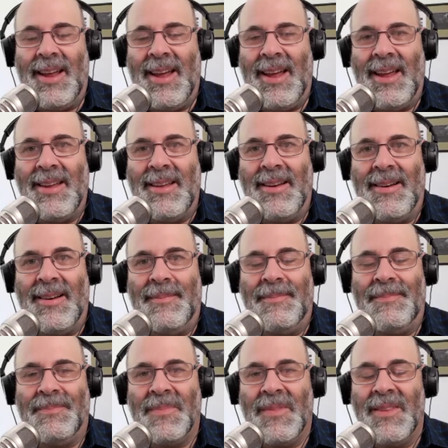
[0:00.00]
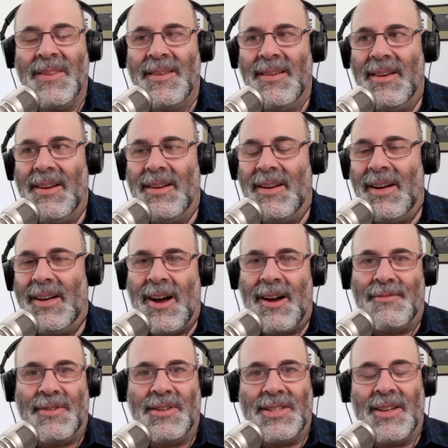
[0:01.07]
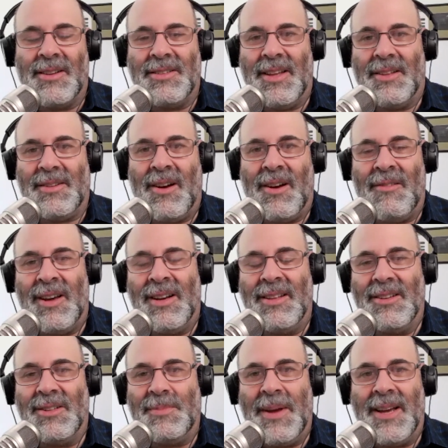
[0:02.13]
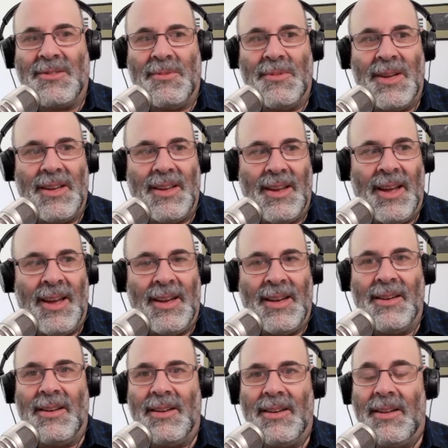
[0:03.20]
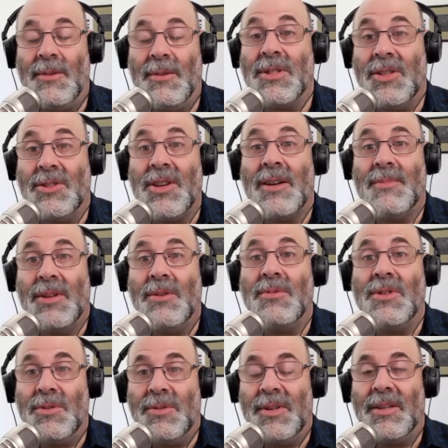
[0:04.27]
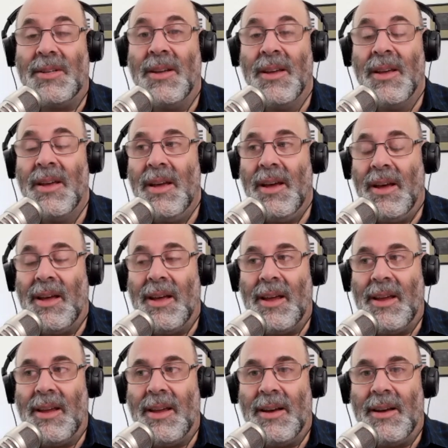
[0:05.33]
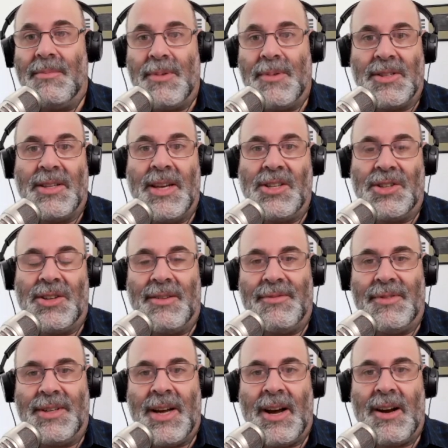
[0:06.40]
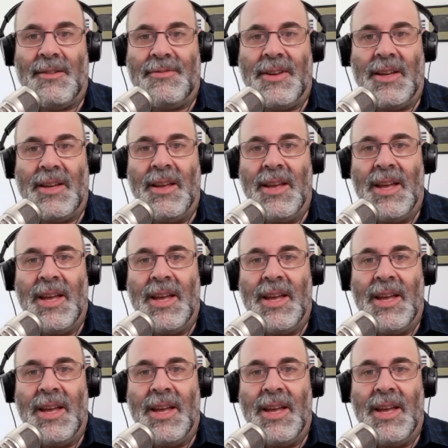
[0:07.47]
a conference down in South Carolina this past week, and there was a gentleman who was doing a presentation on photography,